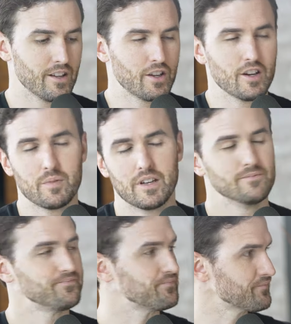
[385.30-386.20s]
It could
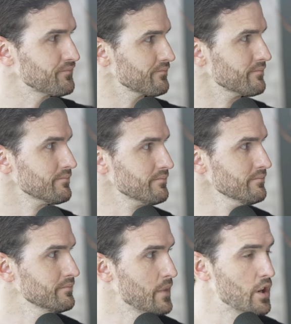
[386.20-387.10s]
be,
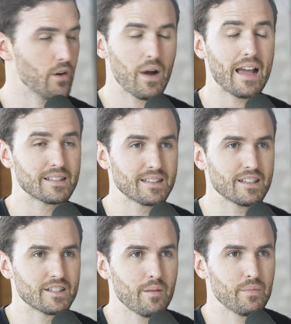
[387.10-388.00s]
I
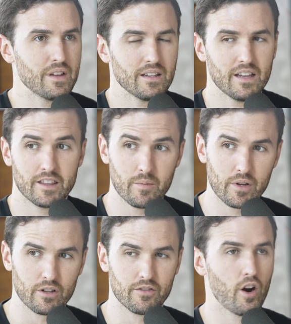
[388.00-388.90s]
said something in the
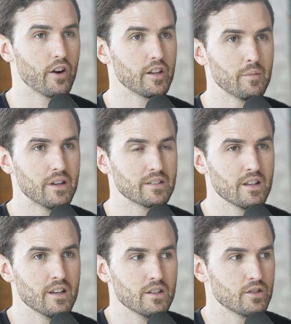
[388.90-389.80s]
middle of an argument
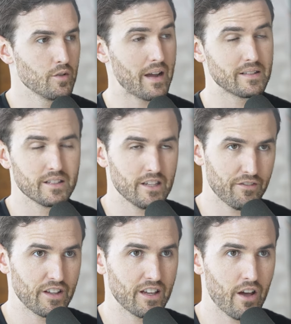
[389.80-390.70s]
to my
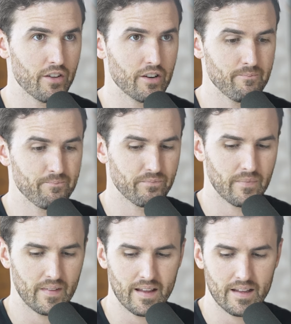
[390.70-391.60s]
significant other,
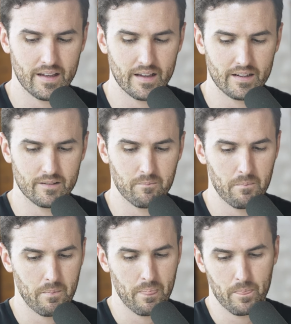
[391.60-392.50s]
and
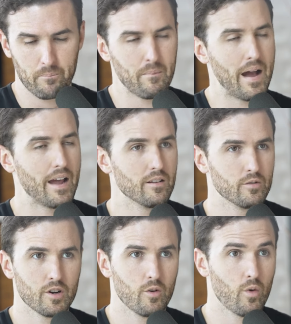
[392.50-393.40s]

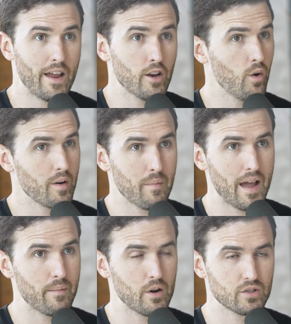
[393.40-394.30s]
I know when
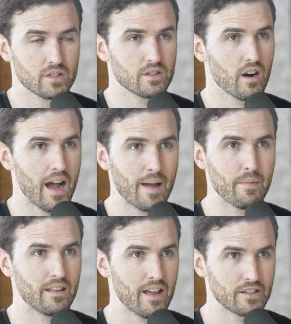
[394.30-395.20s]
my emotions are high,
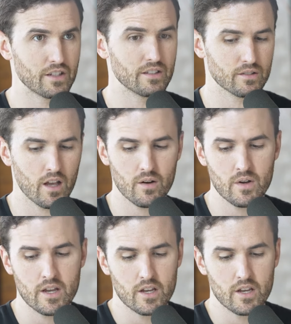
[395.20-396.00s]
my logic is low.